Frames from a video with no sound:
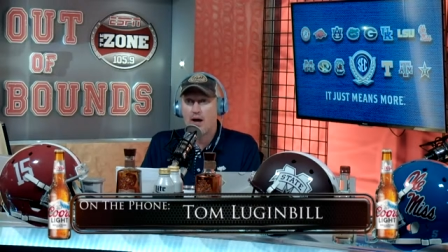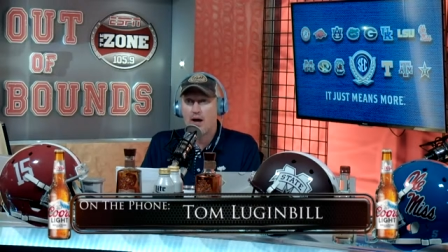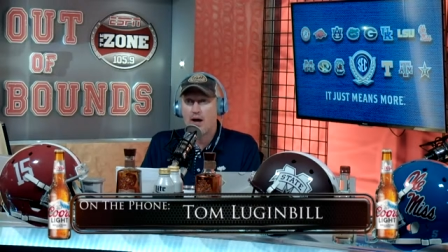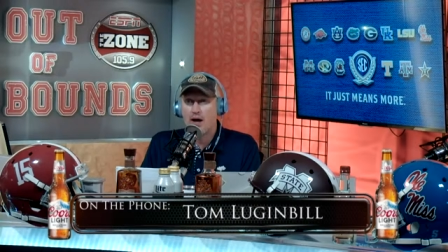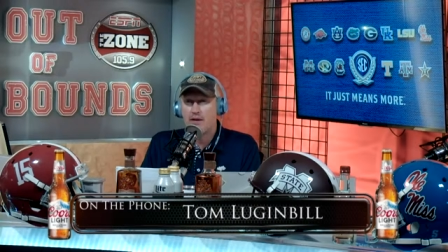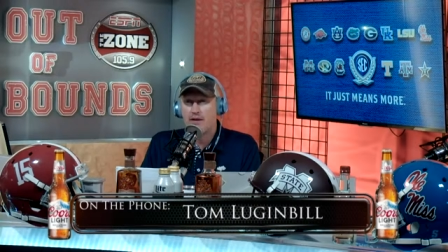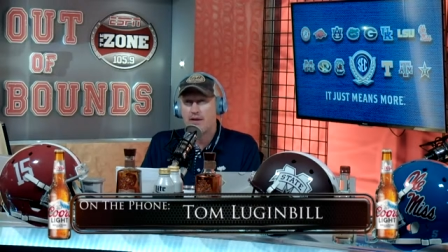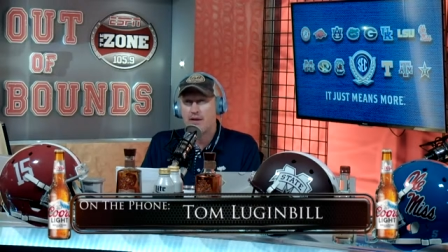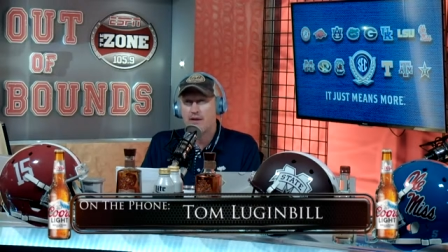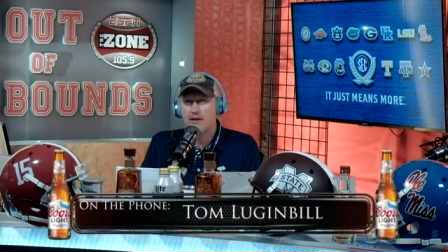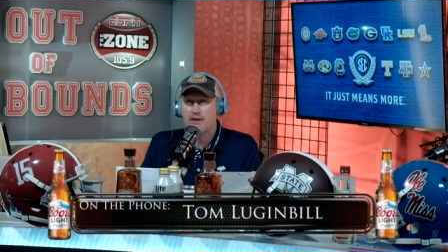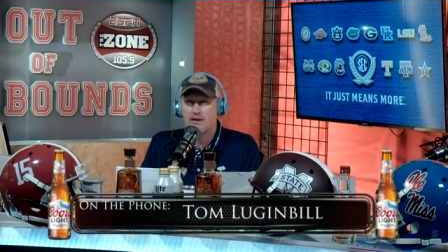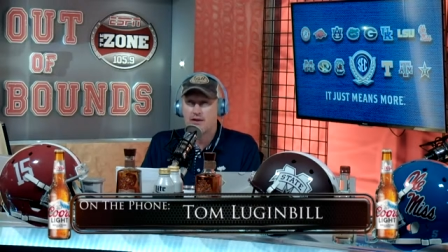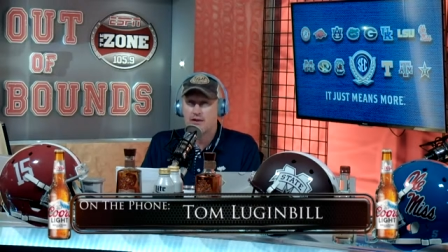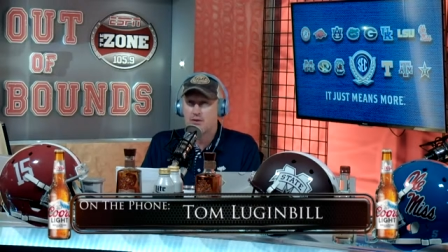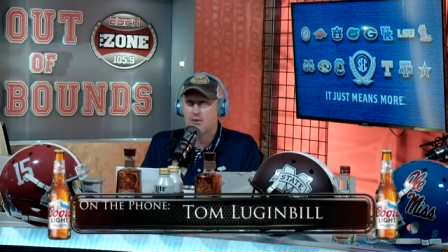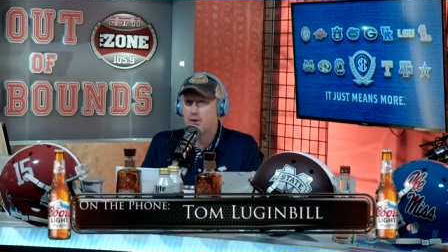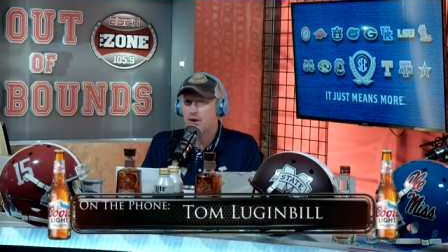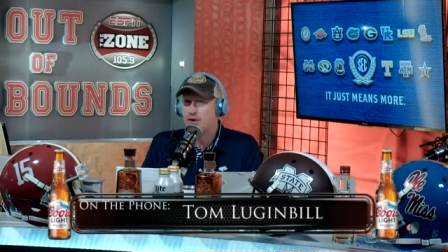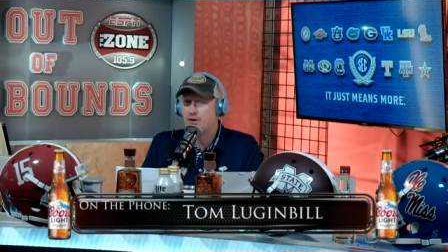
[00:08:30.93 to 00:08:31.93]
I think this
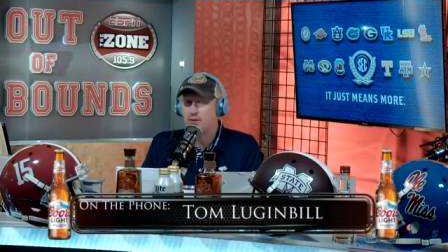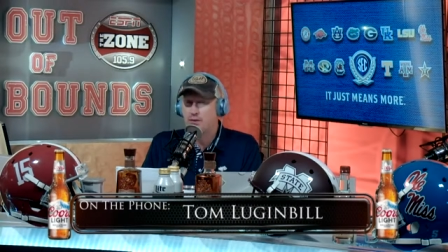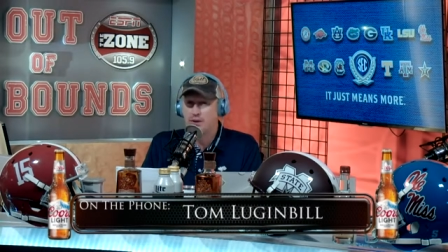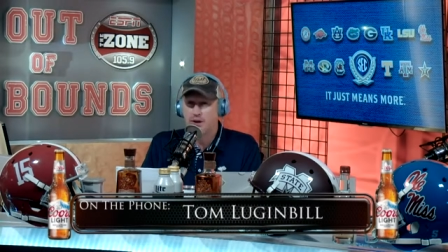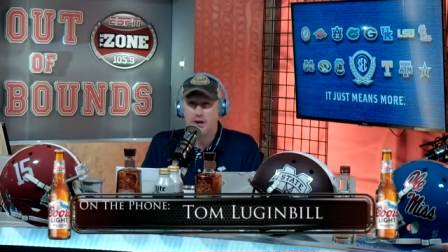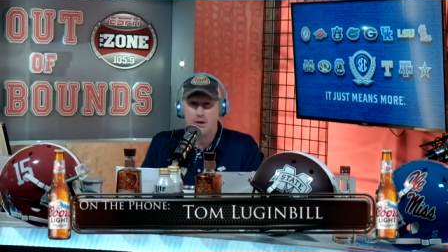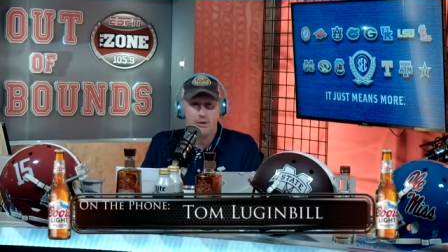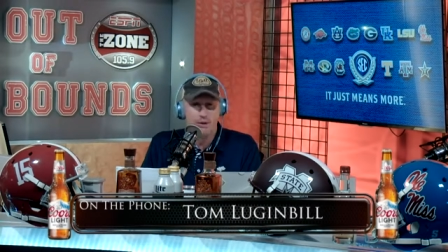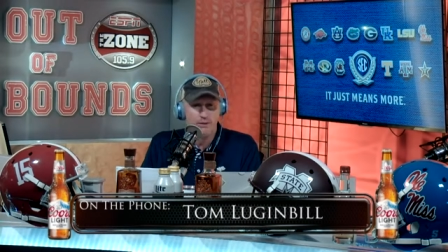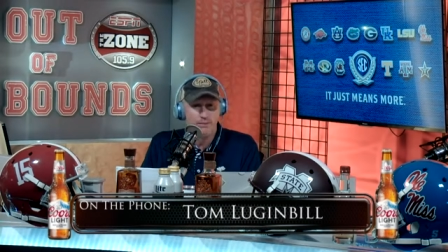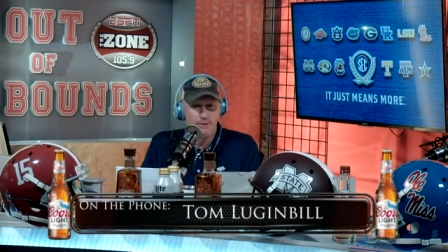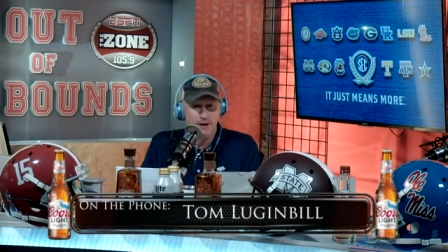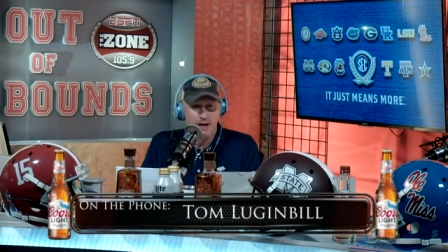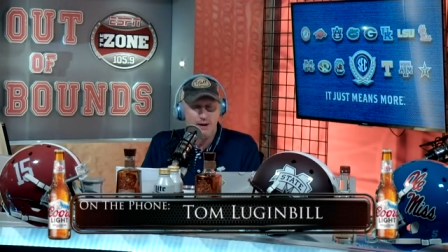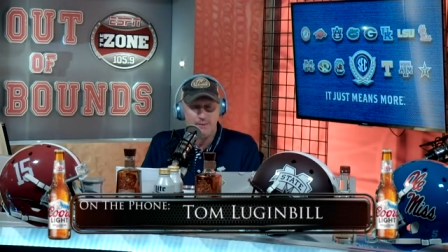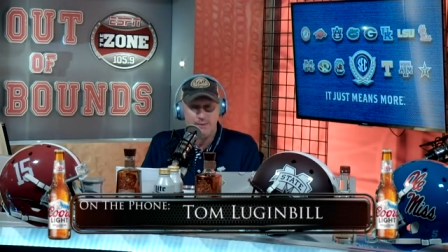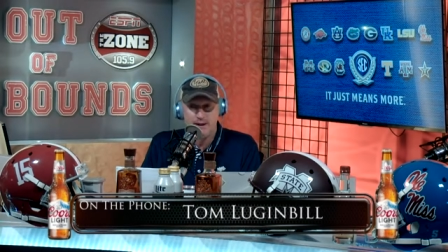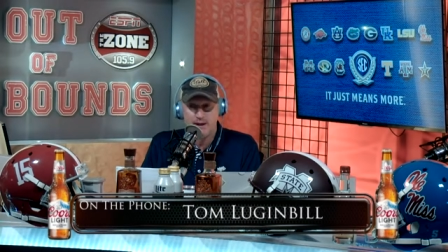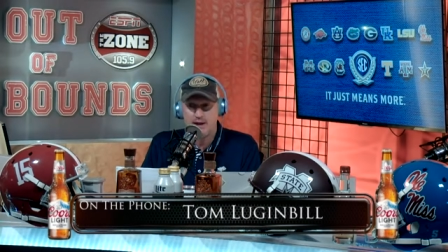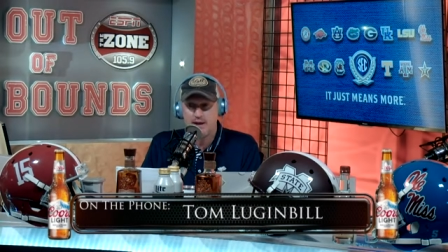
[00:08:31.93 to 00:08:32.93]
is where you were going,
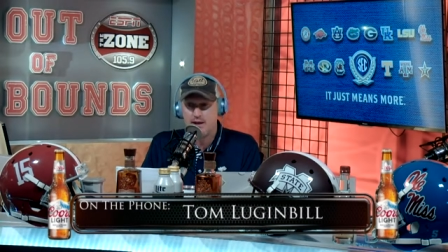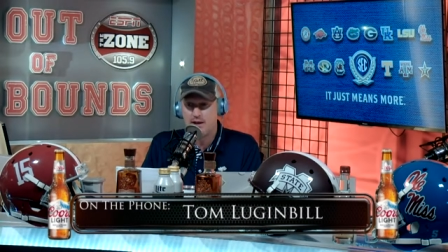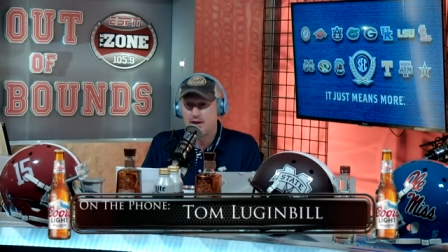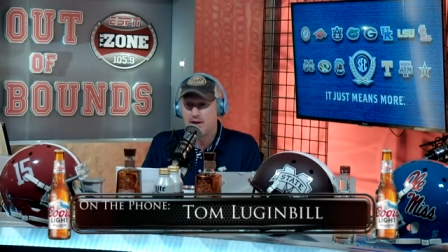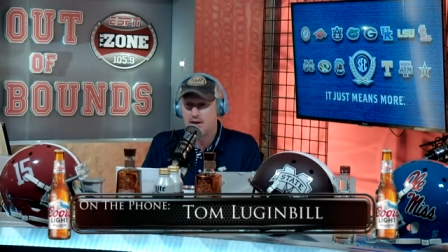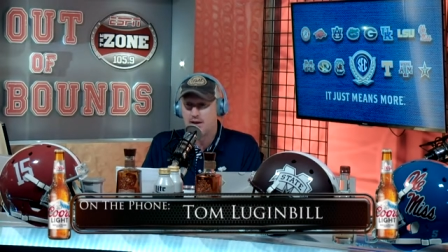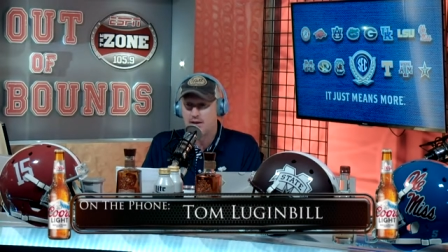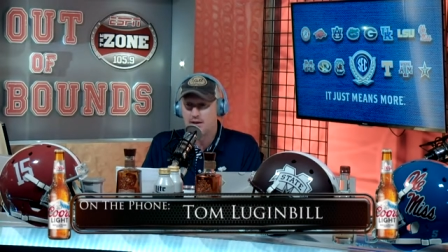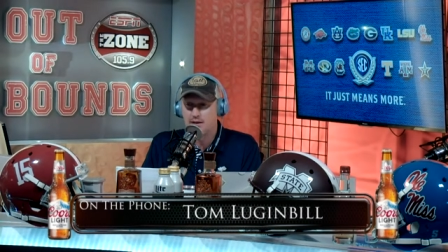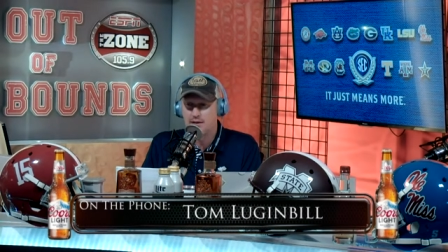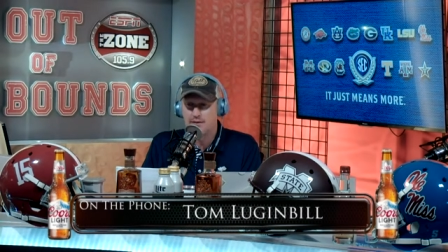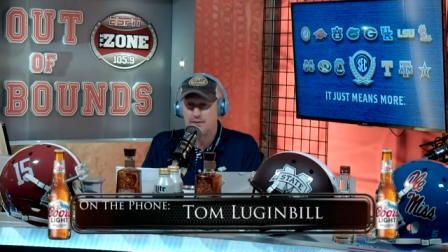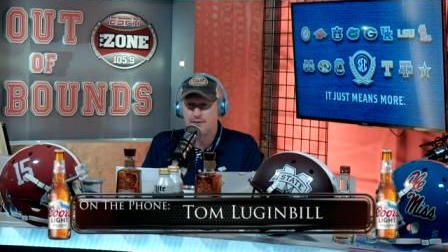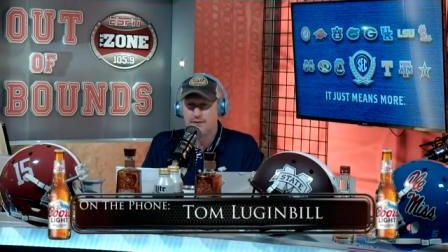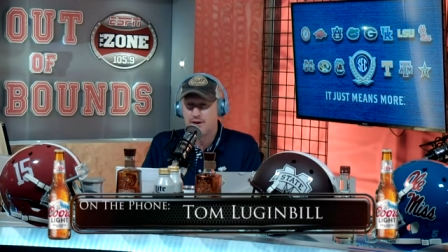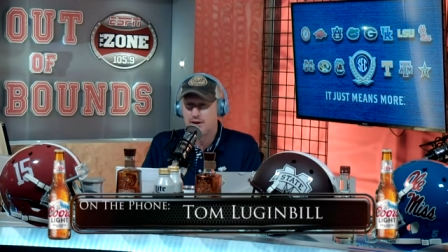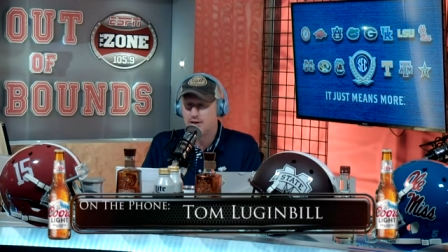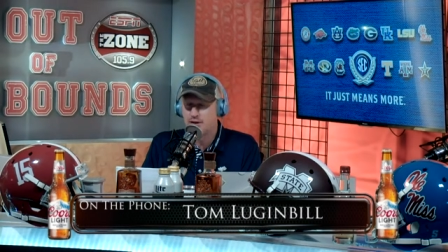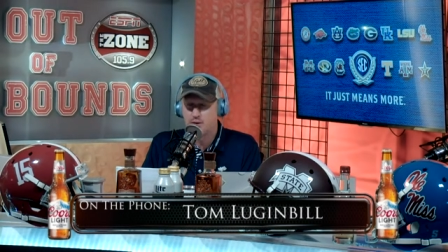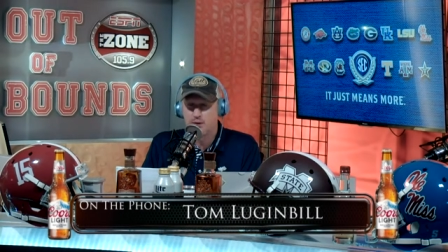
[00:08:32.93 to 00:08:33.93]
maybe
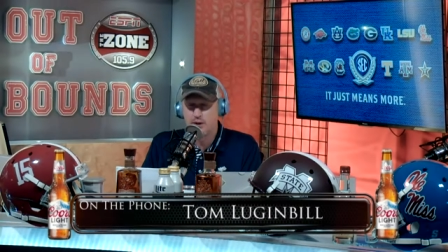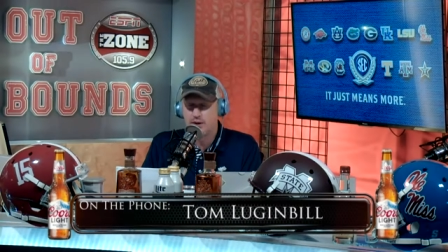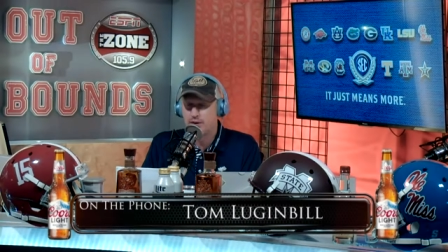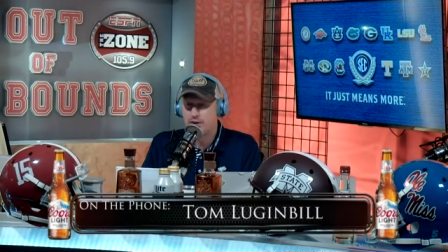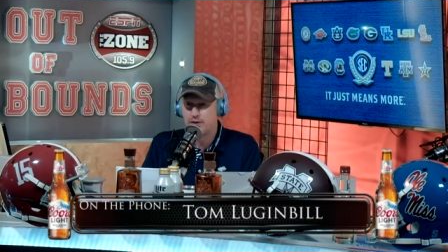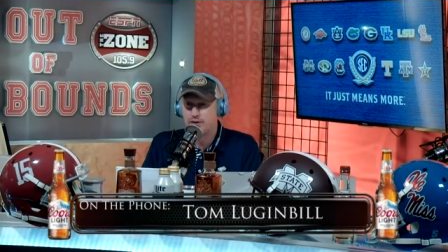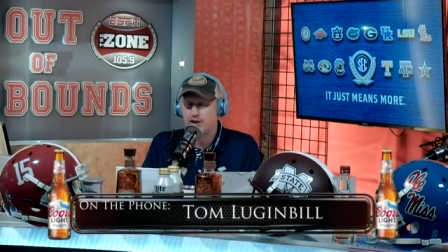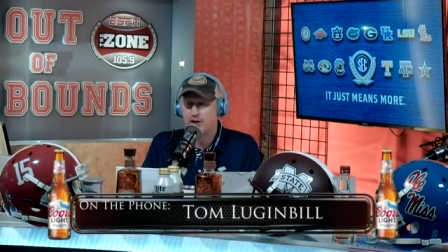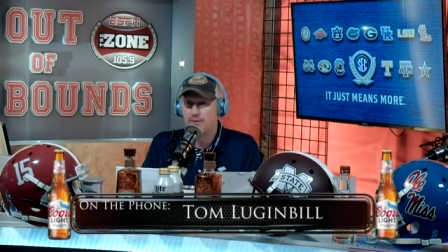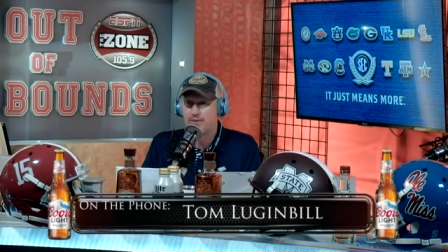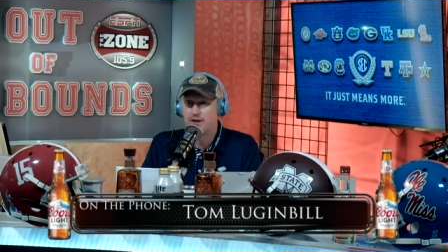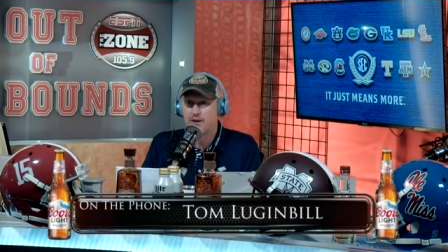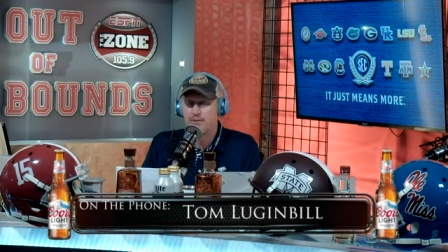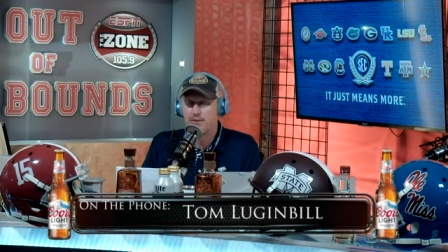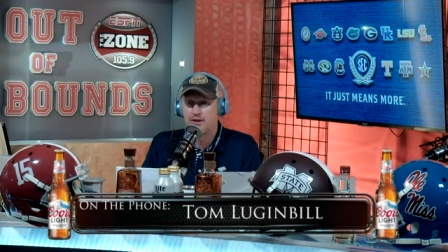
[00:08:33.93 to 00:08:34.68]
via Twitter or something.